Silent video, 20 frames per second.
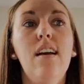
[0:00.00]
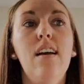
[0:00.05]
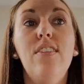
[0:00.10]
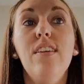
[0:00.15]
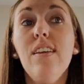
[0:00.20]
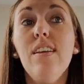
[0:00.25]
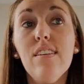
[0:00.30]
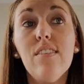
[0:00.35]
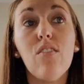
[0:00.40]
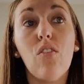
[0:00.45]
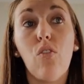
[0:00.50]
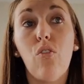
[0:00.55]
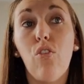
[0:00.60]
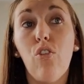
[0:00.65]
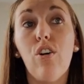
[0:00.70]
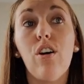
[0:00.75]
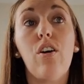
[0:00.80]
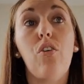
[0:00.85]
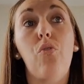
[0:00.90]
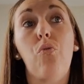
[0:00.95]
These
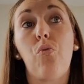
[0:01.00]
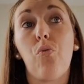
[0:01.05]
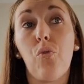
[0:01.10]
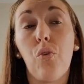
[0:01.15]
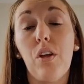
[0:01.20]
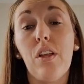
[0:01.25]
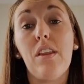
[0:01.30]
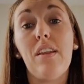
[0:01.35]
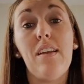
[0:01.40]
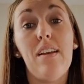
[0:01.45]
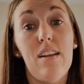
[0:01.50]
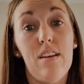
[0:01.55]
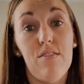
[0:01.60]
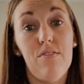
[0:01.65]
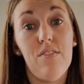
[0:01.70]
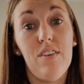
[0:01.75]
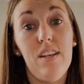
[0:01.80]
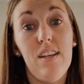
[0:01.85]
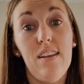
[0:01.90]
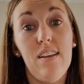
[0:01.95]
look really
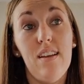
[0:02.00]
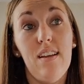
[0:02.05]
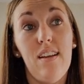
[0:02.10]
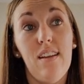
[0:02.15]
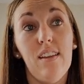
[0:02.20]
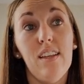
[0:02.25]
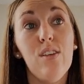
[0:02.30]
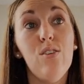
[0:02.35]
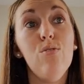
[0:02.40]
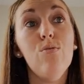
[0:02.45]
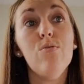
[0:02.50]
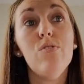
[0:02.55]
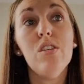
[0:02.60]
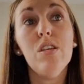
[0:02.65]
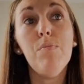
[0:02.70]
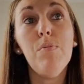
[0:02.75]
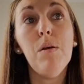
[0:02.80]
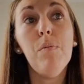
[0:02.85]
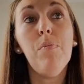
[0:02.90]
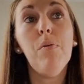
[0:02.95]
nifty. Like you
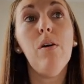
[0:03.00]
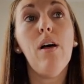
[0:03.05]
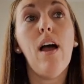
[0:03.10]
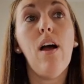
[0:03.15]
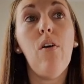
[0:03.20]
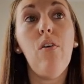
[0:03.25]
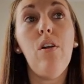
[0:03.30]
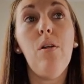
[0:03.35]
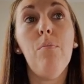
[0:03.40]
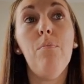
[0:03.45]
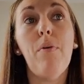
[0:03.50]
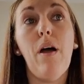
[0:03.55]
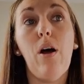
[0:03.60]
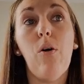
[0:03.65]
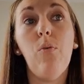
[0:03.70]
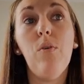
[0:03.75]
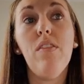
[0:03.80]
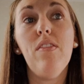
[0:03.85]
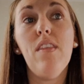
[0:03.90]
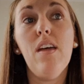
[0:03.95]
see people out and
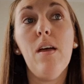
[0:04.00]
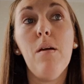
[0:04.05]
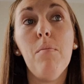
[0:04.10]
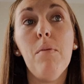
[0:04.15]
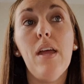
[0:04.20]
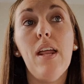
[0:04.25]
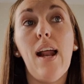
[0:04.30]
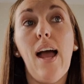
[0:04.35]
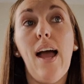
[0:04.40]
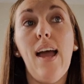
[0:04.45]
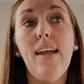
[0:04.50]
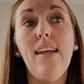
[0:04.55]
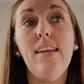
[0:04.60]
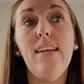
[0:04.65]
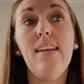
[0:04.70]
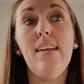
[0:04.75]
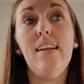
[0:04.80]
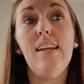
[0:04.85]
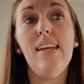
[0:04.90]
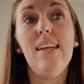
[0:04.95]
about with them, and
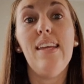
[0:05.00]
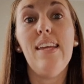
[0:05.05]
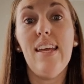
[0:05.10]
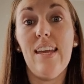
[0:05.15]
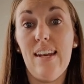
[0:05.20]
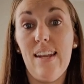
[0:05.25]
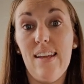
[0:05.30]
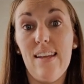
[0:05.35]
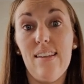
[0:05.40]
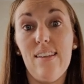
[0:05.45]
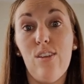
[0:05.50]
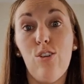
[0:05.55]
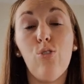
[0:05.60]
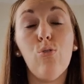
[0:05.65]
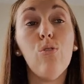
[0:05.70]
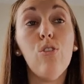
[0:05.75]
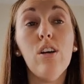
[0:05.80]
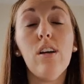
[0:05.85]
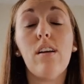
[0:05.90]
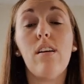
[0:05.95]
I get it.
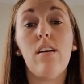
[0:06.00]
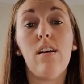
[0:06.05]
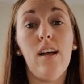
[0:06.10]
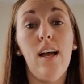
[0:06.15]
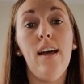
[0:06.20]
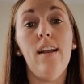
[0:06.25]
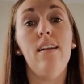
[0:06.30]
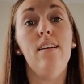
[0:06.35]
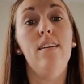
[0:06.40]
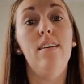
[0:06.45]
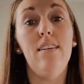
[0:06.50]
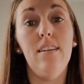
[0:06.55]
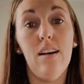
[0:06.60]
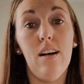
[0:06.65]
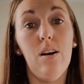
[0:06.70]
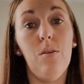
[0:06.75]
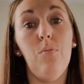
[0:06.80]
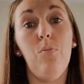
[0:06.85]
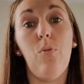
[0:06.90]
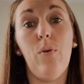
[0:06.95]
You look kind of
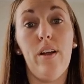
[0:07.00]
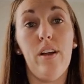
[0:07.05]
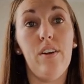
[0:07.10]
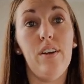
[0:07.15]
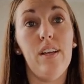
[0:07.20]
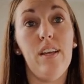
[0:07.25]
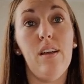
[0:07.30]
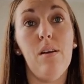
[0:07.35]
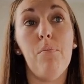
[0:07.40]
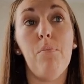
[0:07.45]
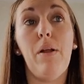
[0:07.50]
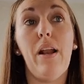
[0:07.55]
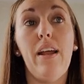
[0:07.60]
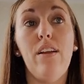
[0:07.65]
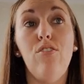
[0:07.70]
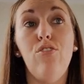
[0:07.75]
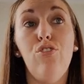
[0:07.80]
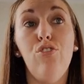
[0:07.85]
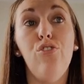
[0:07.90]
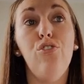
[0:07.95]
dumb wearing it,
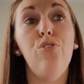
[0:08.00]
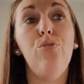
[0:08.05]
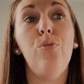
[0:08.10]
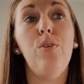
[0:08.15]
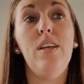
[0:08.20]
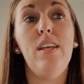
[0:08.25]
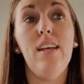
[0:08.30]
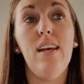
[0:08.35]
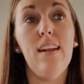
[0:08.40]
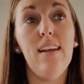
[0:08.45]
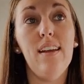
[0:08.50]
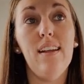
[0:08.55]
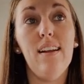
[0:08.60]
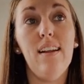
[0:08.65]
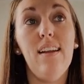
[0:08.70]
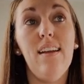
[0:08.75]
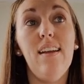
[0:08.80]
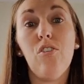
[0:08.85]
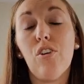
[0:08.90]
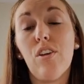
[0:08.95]
but I do get
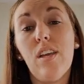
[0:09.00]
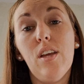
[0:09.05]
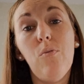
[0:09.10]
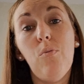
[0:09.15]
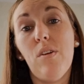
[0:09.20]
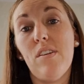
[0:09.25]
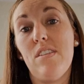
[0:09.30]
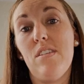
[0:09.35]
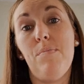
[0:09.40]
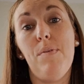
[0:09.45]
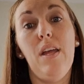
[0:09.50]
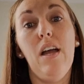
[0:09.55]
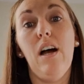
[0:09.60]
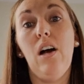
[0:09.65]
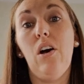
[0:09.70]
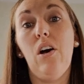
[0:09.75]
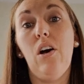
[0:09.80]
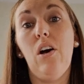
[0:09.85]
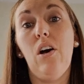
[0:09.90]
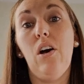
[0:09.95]
it. Your kid wants to be
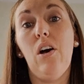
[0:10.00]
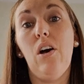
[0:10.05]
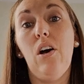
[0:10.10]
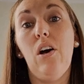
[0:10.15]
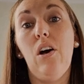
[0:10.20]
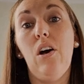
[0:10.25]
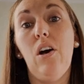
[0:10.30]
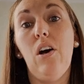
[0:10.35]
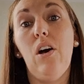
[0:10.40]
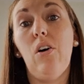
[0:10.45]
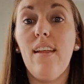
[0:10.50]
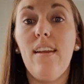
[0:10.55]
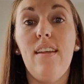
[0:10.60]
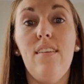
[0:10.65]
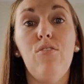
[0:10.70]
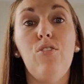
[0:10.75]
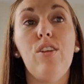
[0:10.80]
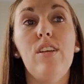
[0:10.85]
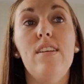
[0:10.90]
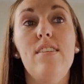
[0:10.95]
held a lot, and
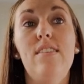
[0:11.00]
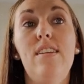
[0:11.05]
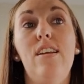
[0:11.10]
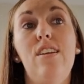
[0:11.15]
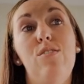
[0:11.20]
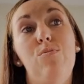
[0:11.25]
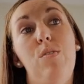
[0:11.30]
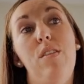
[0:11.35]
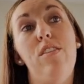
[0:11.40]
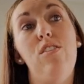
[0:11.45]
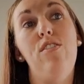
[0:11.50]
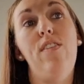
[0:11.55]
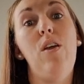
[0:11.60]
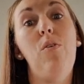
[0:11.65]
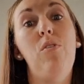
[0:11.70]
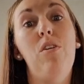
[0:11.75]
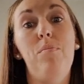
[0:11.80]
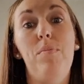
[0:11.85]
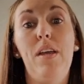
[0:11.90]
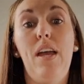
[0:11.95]
it really stinks when
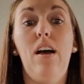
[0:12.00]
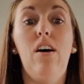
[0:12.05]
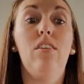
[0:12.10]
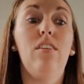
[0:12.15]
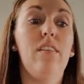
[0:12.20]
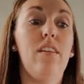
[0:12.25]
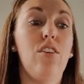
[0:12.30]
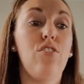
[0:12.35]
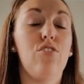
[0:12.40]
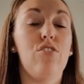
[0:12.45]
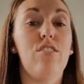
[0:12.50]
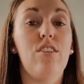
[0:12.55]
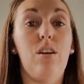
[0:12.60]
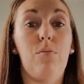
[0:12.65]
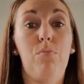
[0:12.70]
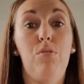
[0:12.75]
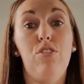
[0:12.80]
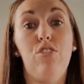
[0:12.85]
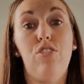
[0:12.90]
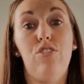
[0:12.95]
they want to be held and then you're
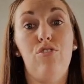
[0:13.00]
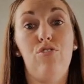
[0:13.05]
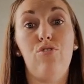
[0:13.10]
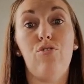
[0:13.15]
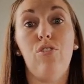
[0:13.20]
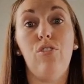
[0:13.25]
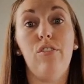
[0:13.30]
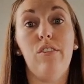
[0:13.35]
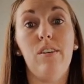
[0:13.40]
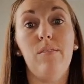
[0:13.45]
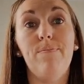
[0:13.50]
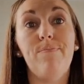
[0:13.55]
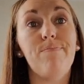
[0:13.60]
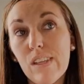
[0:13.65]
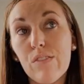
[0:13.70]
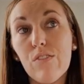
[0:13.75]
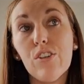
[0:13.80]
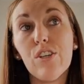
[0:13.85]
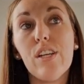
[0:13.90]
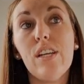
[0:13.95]
stuck pushing a stroller.
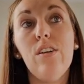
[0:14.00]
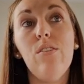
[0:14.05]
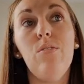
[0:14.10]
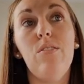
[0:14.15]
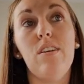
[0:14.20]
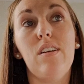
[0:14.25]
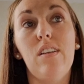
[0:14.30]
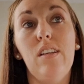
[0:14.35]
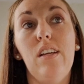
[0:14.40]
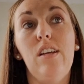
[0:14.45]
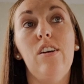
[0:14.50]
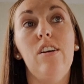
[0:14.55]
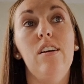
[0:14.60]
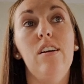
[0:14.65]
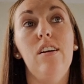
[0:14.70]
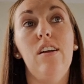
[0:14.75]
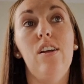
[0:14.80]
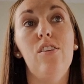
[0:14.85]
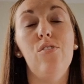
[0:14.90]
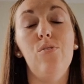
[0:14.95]
If your kiddo's a
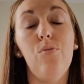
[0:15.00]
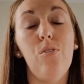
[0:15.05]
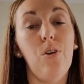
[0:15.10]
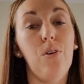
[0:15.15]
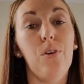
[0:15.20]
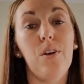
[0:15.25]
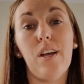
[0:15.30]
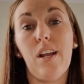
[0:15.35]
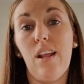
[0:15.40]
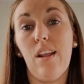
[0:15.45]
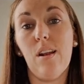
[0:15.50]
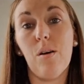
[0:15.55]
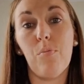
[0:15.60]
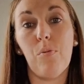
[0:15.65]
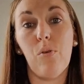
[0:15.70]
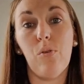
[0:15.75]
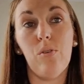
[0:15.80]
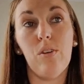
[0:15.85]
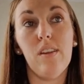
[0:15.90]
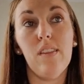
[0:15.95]
clinger and you know you're going to end
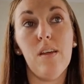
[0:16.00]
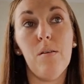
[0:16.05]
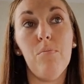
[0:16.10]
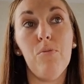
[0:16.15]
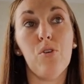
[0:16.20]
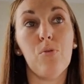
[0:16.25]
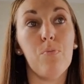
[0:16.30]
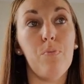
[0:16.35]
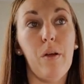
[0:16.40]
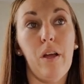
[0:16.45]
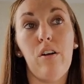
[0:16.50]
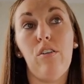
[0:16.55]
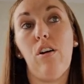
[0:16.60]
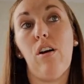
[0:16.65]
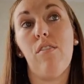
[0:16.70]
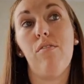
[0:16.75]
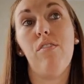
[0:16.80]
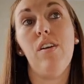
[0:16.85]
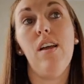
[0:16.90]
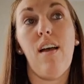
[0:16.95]
up holding them, you're
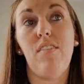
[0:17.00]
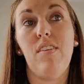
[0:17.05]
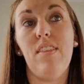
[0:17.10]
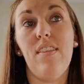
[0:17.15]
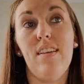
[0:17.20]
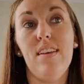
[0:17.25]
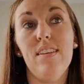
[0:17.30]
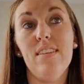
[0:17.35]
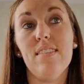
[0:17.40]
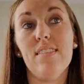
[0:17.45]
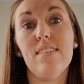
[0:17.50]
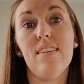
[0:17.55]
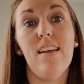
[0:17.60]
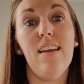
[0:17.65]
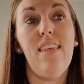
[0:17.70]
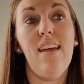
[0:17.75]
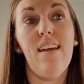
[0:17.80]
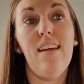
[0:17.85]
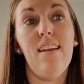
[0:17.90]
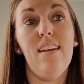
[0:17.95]
better off having this
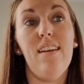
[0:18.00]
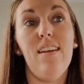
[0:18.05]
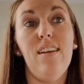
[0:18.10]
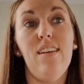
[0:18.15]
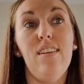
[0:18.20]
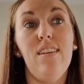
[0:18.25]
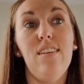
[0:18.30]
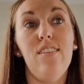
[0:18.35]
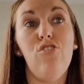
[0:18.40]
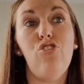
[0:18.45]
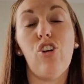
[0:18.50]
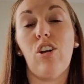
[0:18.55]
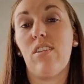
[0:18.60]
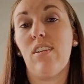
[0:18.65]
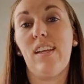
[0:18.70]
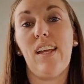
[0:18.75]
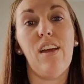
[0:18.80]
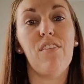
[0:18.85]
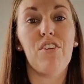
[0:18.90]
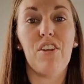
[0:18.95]
than
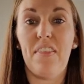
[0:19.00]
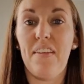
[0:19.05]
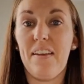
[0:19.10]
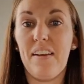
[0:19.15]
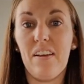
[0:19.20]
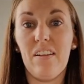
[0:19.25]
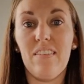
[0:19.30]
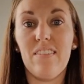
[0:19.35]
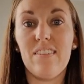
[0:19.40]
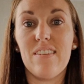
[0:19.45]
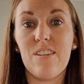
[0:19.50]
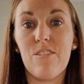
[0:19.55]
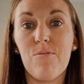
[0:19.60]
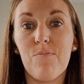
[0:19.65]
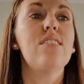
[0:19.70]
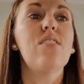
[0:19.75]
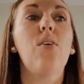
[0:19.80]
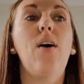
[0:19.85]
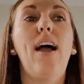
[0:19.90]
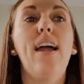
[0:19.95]
juggling everything else.
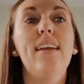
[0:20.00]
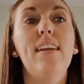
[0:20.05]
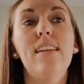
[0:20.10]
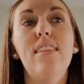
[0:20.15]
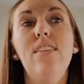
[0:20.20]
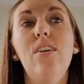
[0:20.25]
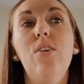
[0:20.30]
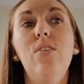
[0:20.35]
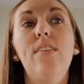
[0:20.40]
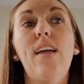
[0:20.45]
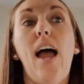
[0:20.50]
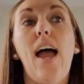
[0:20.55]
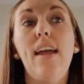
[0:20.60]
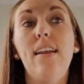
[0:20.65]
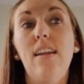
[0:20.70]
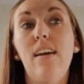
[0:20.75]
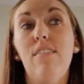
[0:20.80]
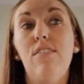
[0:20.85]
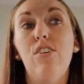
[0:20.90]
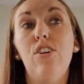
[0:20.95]
So I get those.
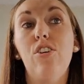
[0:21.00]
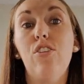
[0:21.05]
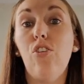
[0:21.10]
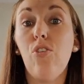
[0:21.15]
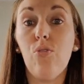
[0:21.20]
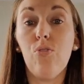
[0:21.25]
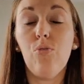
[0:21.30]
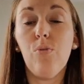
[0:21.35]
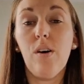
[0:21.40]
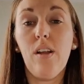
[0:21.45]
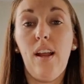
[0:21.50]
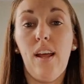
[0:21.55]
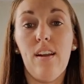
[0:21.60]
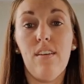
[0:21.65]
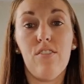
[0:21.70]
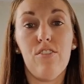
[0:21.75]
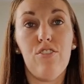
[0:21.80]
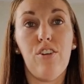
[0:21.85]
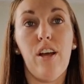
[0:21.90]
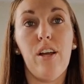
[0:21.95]
I never used one. I
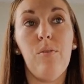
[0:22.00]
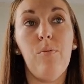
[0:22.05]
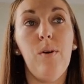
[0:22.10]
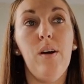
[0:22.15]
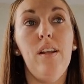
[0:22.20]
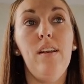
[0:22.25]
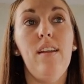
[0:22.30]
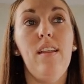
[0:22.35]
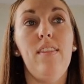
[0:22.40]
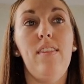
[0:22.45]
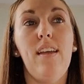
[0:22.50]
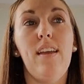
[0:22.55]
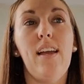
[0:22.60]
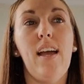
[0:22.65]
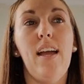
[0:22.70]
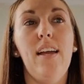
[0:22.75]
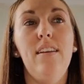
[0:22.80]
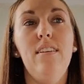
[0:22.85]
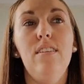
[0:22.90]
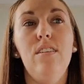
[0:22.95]
never tried one. They
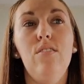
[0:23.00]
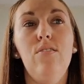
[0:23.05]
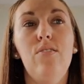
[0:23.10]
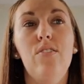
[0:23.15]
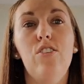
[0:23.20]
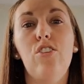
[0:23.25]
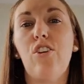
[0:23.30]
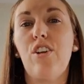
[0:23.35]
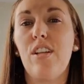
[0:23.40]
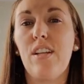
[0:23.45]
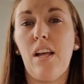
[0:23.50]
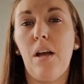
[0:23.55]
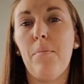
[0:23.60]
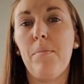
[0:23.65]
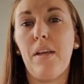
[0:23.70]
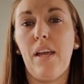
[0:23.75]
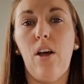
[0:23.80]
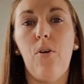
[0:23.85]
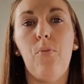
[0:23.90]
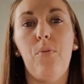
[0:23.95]
kind of started
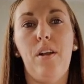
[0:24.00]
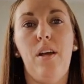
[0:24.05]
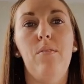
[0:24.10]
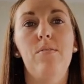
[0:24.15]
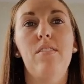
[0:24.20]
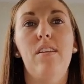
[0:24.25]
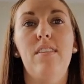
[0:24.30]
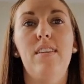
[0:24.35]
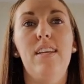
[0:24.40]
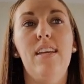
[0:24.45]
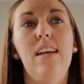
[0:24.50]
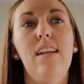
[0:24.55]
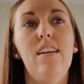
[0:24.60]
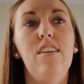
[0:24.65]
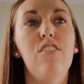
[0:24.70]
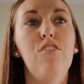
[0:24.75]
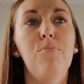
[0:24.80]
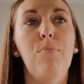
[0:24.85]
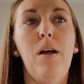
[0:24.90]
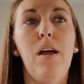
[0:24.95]
coming out when I was on the
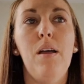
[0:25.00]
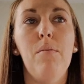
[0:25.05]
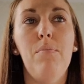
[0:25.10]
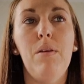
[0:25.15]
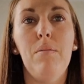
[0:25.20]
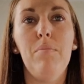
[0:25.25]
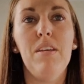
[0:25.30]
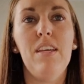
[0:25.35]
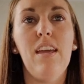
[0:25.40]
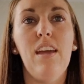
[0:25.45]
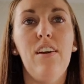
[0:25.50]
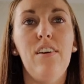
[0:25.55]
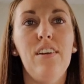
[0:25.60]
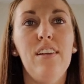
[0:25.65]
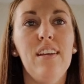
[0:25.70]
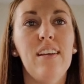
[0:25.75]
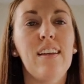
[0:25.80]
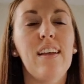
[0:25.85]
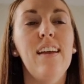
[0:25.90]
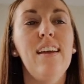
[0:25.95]
end of my baby
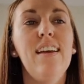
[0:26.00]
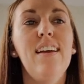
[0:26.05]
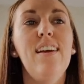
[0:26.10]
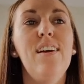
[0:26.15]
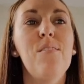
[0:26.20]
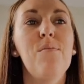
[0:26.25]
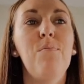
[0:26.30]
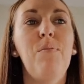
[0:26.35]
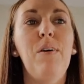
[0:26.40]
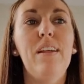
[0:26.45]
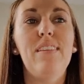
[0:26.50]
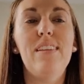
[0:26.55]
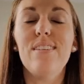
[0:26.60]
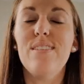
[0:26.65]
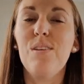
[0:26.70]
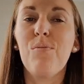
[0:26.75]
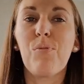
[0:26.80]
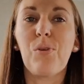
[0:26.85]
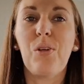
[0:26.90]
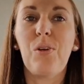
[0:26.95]
carrying, but they
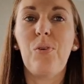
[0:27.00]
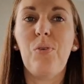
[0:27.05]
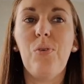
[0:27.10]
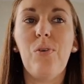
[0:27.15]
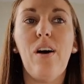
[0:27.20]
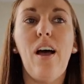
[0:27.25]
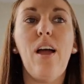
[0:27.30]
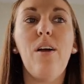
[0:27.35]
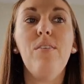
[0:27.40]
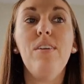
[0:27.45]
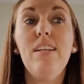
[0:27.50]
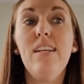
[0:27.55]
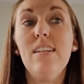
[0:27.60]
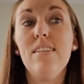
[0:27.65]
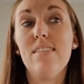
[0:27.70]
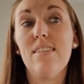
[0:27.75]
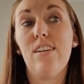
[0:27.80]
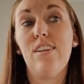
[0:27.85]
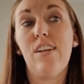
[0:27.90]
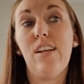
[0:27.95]
seem really cool. I would
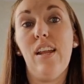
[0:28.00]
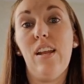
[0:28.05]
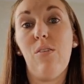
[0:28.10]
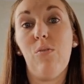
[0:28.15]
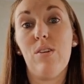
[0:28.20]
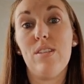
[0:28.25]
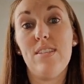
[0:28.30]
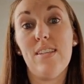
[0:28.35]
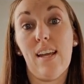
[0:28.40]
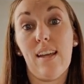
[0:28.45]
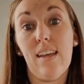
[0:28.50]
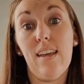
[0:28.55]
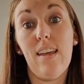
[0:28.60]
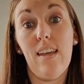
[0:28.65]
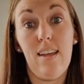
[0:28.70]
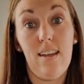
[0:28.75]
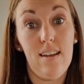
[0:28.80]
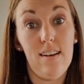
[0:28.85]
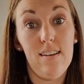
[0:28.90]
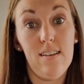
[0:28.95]
consider getting one
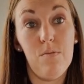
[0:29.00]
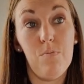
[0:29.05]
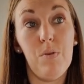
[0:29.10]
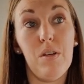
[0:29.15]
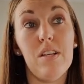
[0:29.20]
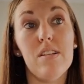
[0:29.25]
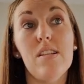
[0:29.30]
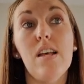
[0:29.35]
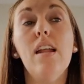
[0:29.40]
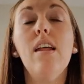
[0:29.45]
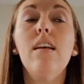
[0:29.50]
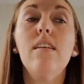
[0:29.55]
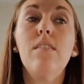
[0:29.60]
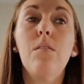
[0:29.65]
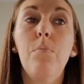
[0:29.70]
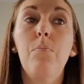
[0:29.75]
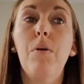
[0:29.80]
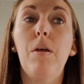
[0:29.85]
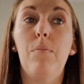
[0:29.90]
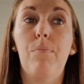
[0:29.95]
secondhand because that
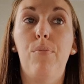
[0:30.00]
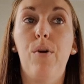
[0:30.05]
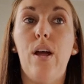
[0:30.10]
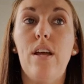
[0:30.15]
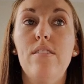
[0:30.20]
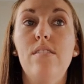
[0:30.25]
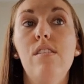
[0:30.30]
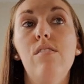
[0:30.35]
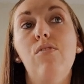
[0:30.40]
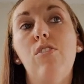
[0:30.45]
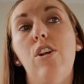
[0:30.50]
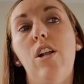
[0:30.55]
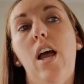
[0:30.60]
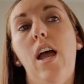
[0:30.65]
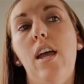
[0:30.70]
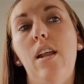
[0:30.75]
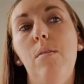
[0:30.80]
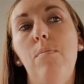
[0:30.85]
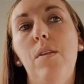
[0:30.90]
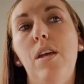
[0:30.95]
is a bit pricey for
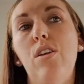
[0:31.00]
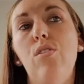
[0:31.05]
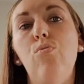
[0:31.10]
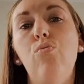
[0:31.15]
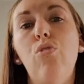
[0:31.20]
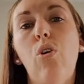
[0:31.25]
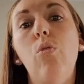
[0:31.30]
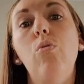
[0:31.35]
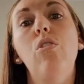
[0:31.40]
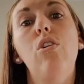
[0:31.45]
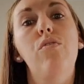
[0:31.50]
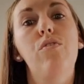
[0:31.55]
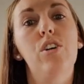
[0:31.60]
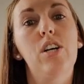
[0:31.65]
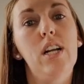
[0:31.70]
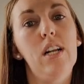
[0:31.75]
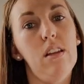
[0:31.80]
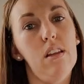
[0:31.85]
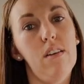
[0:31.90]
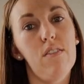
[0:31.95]
an item that you don't know if
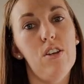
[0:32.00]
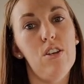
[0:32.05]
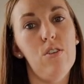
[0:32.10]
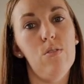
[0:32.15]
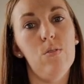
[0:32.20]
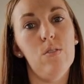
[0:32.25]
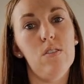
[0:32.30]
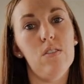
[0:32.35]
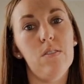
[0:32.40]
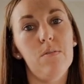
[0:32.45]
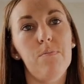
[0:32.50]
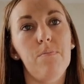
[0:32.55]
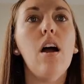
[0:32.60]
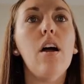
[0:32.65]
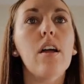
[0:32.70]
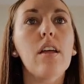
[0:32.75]
you're gonna love and use.